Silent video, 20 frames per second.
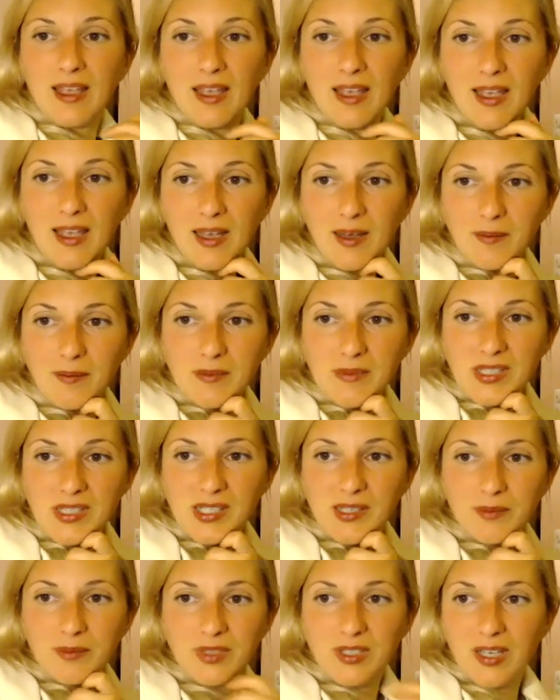am
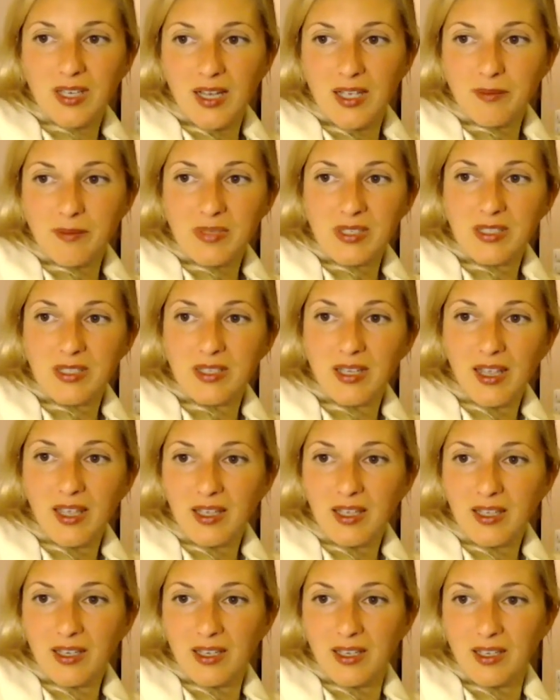sometimes
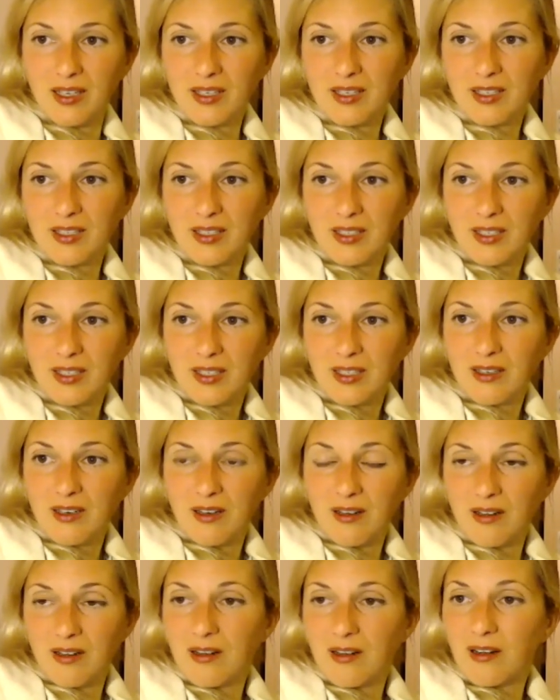taking,
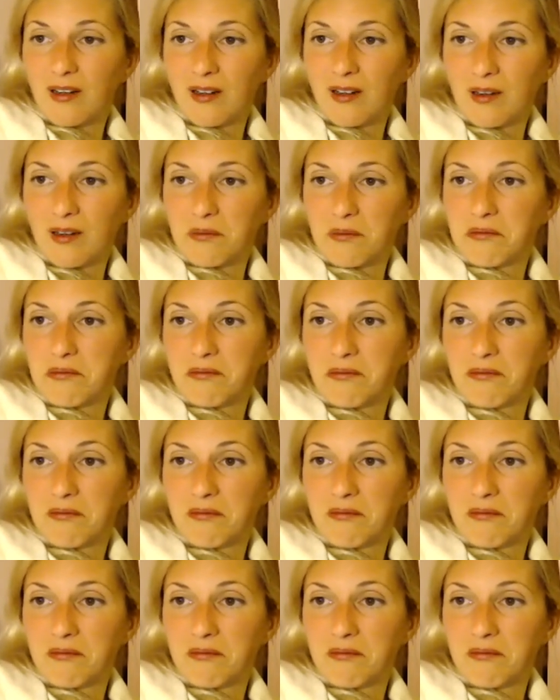um,